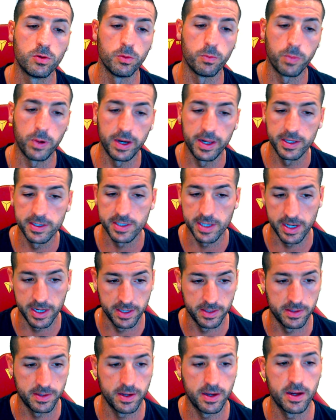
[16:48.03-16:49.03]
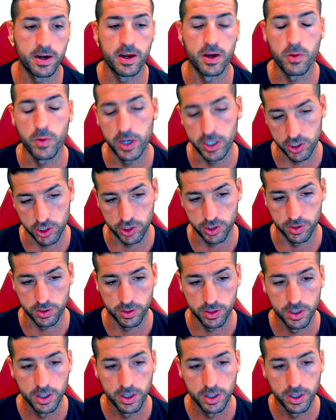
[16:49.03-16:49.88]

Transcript: to please enter a question.